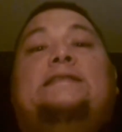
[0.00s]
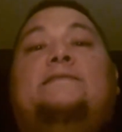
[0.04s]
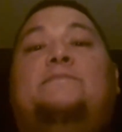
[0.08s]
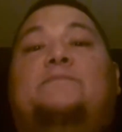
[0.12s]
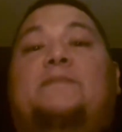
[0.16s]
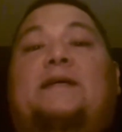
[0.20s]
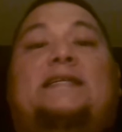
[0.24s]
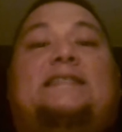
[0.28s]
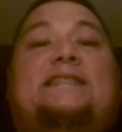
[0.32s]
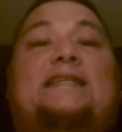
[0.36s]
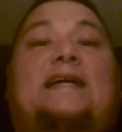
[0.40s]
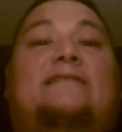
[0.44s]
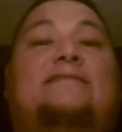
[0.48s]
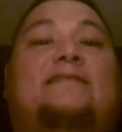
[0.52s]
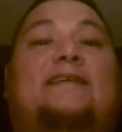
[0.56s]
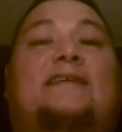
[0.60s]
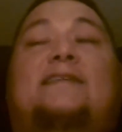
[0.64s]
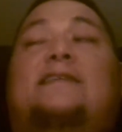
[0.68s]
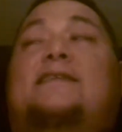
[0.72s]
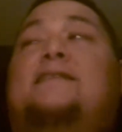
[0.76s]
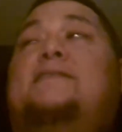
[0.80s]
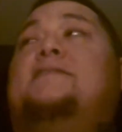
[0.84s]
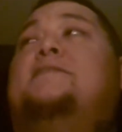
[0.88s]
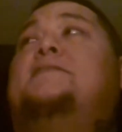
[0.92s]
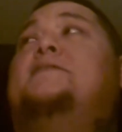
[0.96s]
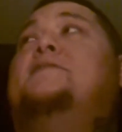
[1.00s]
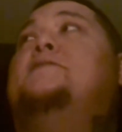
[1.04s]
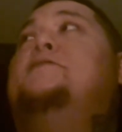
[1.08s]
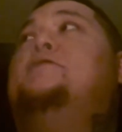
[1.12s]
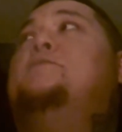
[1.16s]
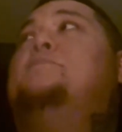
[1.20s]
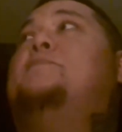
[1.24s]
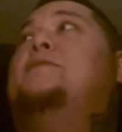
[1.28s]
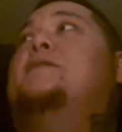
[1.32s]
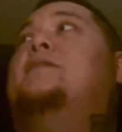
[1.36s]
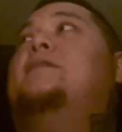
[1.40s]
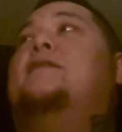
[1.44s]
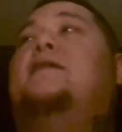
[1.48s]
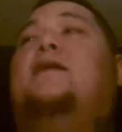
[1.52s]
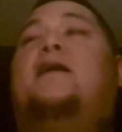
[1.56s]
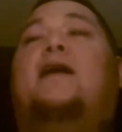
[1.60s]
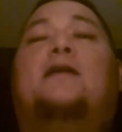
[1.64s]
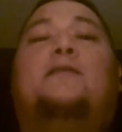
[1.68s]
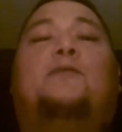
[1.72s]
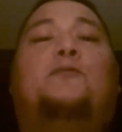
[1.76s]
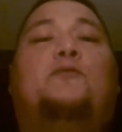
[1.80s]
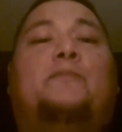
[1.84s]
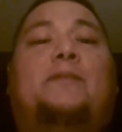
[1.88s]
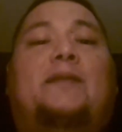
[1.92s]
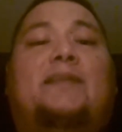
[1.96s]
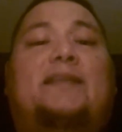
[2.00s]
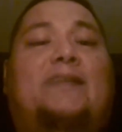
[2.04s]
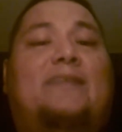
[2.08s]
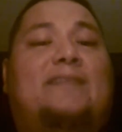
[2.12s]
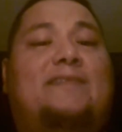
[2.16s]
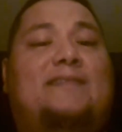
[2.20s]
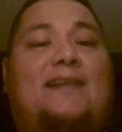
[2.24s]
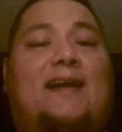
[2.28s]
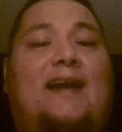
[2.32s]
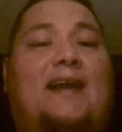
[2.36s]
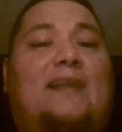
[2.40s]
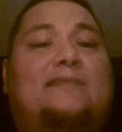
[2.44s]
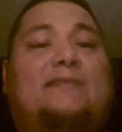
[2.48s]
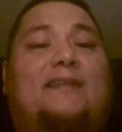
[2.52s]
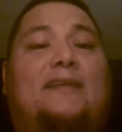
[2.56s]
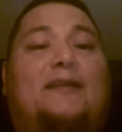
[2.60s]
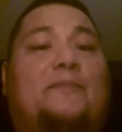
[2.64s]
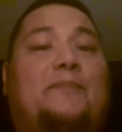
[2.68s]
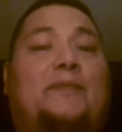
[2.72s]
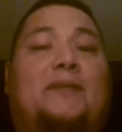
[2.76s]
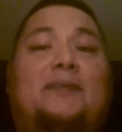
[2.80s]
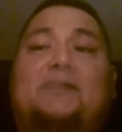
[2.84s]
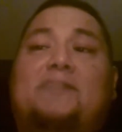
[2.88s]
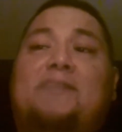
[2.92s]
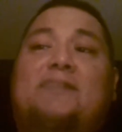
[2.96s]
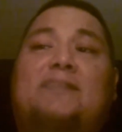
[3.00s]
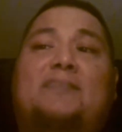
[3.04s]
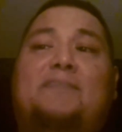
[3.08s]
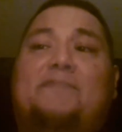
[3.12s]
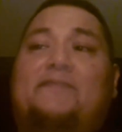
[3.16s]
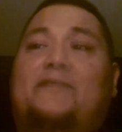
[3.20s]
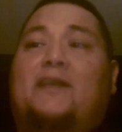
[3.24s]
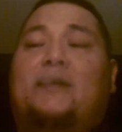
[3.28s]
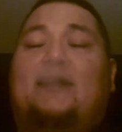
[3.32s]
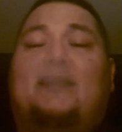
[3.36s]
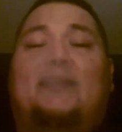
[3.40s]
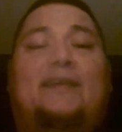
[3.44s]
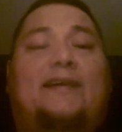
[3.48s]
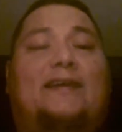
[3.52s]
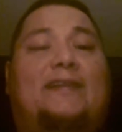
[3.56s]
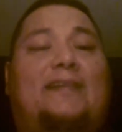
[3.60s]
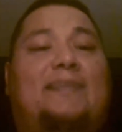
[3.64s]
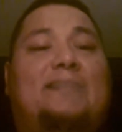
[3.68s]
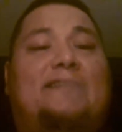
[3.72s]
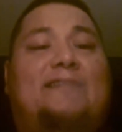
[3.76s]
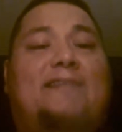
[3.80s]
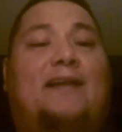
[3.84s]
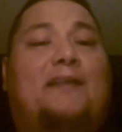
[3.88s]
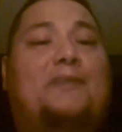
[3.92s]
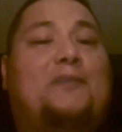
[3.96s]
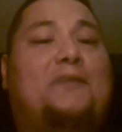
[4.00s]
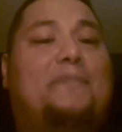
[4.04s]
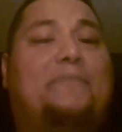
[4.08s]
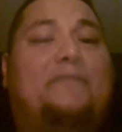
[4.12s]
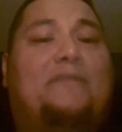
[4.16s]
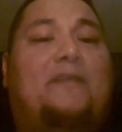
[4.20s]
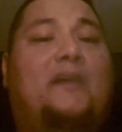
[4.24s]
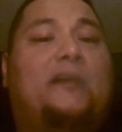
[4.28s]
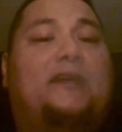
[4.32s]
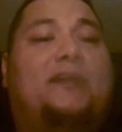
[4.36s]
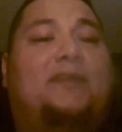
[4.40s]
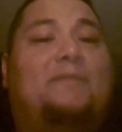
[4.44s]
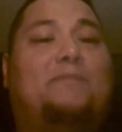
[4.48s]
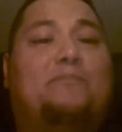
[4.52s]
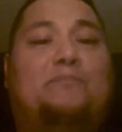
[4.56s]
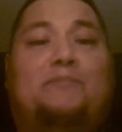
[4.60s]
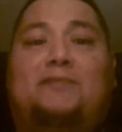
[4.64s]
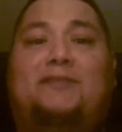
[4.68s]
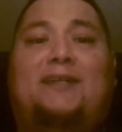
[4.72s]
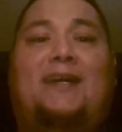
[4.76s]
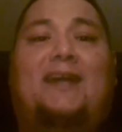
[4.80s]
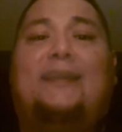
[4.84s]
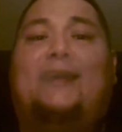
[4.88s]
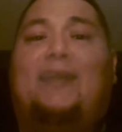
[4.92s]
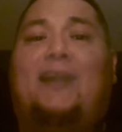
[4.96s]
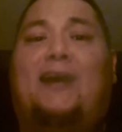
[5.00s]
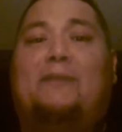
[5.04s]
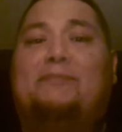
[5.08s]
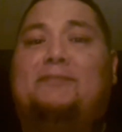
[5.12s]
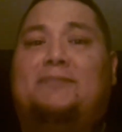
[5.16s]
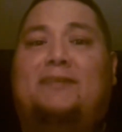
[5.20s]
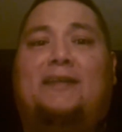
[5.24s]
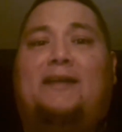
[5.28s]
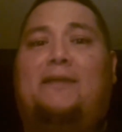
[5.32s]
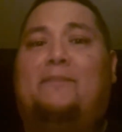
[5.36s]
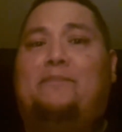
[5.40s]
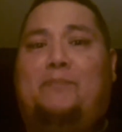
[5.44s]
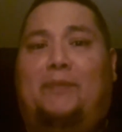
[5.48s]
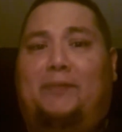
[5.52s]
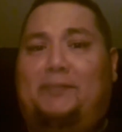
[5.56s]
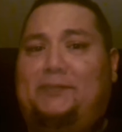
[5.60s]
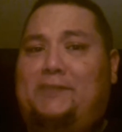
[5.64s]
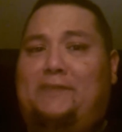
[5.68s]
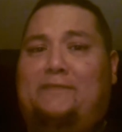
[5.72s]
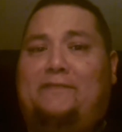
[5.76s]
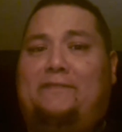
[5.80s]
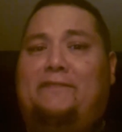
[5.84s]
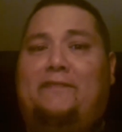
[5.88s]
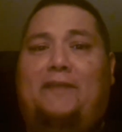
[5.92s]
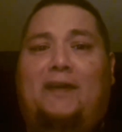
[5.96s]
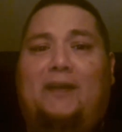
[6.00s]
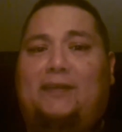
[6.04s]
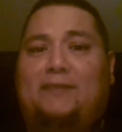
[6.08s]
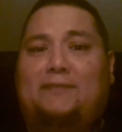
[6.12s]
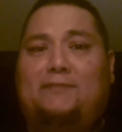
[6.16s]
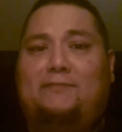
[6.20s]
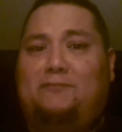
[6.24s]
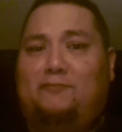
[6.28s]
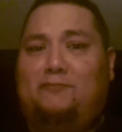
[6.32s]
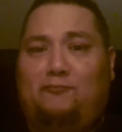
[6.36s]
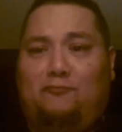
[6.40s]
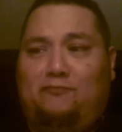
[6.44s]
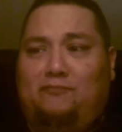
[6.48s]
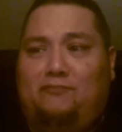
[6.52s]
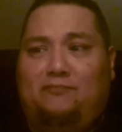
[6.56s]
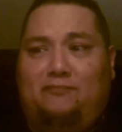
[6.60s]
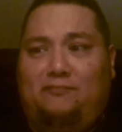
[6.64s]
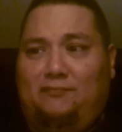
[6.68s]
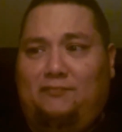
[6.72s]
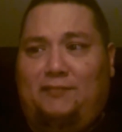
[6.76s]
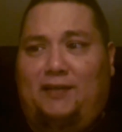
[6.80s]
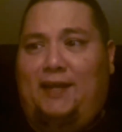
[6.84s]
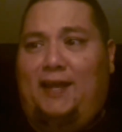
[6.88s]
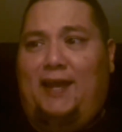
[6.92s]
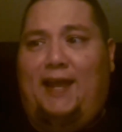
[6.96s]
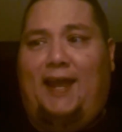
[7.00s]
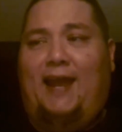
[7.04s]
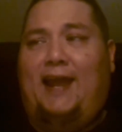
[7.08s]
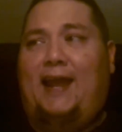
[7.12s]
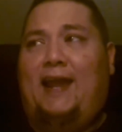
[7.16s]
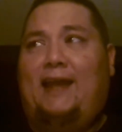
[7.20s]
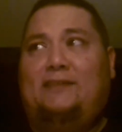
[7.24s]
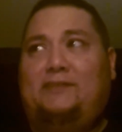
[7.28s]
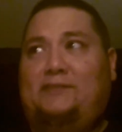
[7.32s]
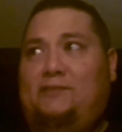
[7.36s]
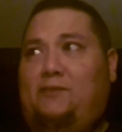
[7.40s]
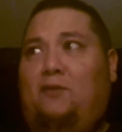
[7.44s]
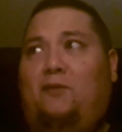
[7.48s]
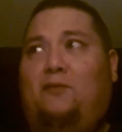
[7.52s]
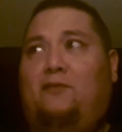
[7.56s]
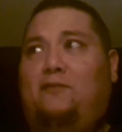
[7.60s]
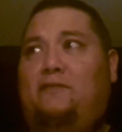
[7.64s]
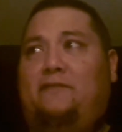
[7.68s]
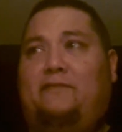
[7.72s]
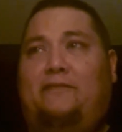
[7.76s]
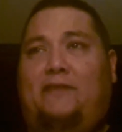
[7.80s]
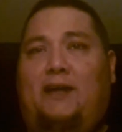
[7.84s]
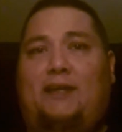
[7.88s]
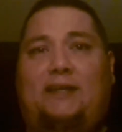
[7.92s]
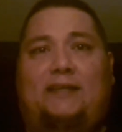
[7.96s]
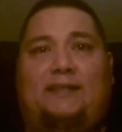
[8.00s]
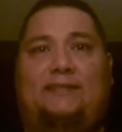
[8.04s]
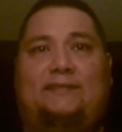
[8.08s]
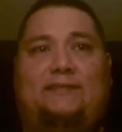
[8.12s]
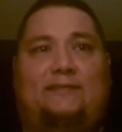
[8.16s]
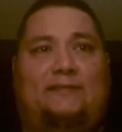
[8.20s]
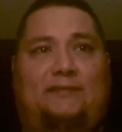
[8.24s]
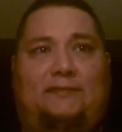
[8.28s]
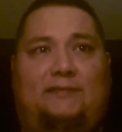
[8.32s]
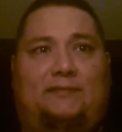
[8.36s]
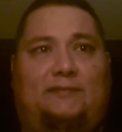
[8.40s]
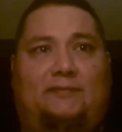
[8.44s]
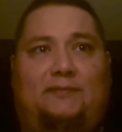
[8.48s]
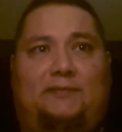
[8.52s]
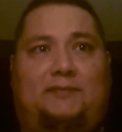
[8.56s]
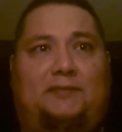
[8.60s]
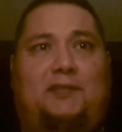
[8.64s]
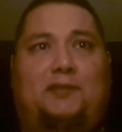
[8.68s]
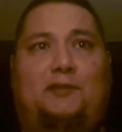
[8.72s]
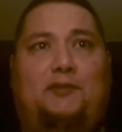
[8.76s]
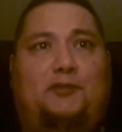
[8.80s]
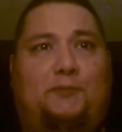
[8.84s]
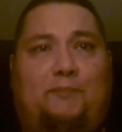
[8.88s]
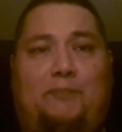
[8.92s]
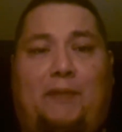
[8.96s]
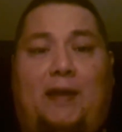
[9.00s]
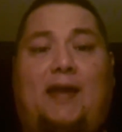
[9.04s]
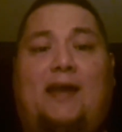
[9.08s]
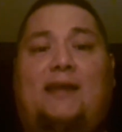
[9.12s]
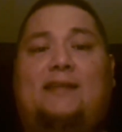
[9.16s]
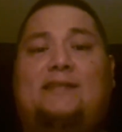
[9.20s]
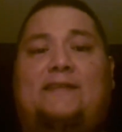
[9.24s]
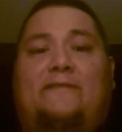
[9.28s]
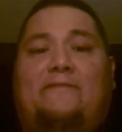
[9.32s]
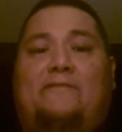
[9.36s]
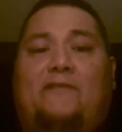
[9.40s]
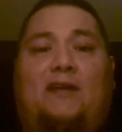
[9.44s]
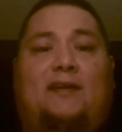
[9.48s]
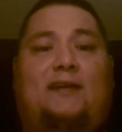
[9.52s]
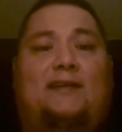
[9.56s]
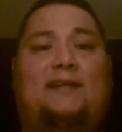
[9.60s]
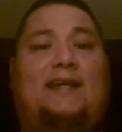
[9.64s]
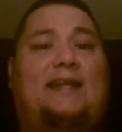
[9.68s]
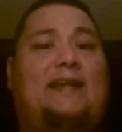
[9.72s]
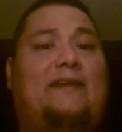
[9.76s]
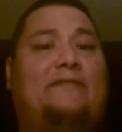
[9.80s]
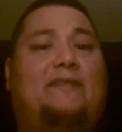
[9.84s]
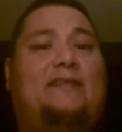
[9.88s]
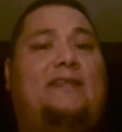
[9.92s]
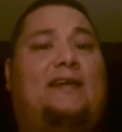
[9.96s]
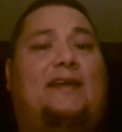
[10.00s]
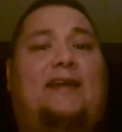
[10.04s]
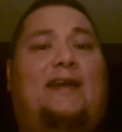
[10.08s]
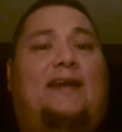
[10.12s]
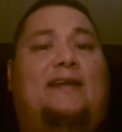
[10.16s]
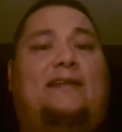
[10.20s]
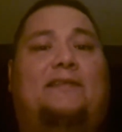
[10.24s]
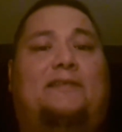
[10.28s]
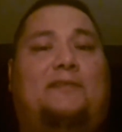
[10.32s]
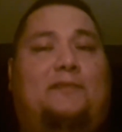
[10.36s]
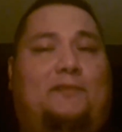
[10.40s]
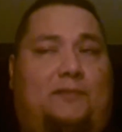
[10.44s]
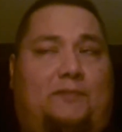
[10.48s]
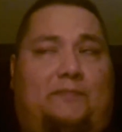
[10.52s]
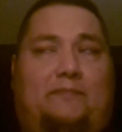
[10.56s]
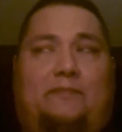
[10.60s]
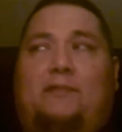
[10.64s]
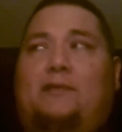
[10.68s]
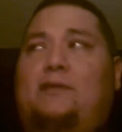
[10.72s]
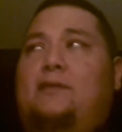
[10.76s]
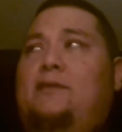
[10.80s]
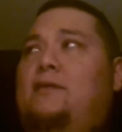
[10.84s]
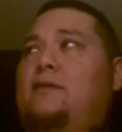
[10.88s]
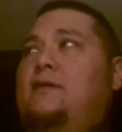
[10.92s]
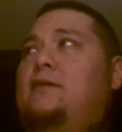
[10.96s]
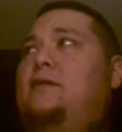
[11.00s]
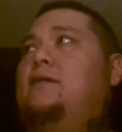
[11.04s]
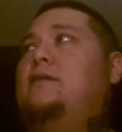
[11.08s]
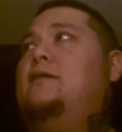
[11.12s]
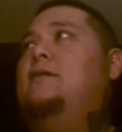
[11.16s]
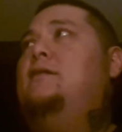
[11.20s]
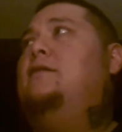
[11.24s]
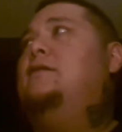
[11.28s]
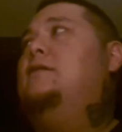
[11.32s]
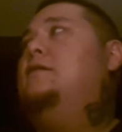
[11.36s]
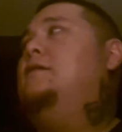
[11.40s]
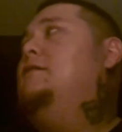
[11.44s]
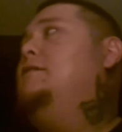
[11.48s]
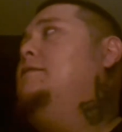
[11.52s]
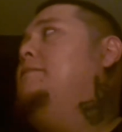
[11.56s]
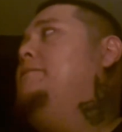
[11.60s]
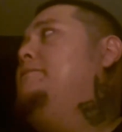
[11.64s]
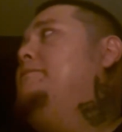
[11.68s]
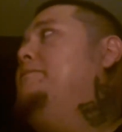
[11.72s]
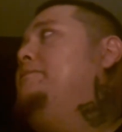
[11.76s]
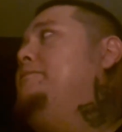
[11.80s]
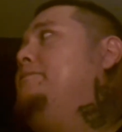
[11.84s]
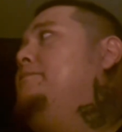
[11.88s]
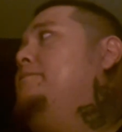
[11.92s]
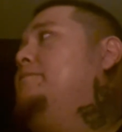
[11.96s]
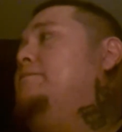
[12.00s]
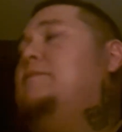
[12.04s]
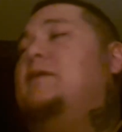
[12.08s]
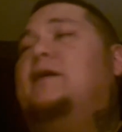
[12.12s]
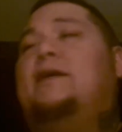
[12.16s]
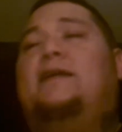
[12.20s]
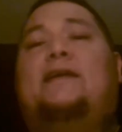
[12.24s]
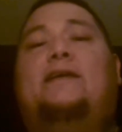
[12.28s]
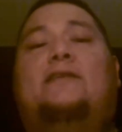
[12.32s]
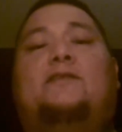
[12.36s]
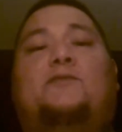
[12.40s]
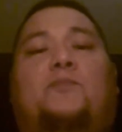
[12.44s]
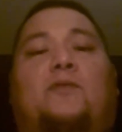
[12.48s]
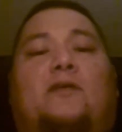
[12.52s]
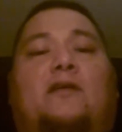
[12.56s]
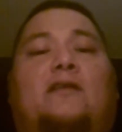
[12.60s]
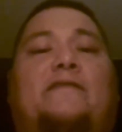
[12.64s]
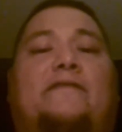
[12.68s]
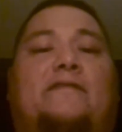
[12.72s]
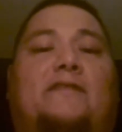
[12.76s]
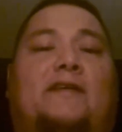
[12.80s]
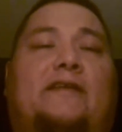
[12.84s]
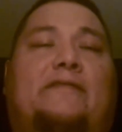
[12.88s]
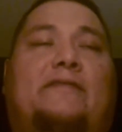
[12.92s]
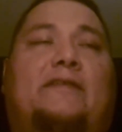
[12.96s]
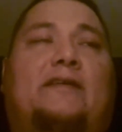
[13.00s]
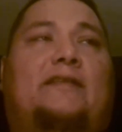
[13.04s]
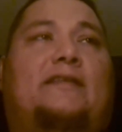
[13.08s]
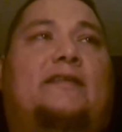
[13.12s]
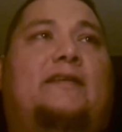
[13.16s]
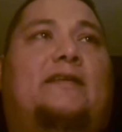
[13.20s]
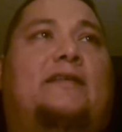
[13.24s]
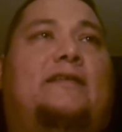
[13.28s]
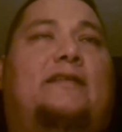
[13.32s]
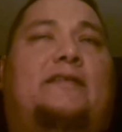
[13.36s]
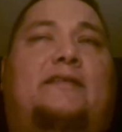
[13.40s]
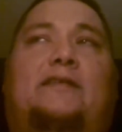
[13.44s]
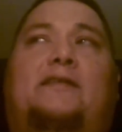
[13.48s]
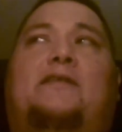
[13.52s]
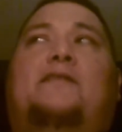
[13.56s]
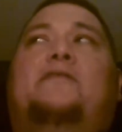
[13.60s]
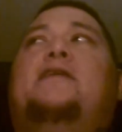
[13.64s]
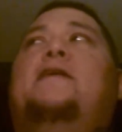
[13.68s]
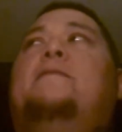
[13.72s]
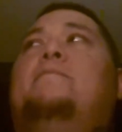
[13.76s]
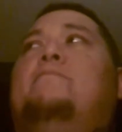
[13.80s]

May sound like an excuse, but I don't want my kids to act like a bunch of these fucking idiots out on fucking Black Ops, like a bunch of fucking asshole fucking douchebags that fucking get everything handed to them. My kids work for everything, they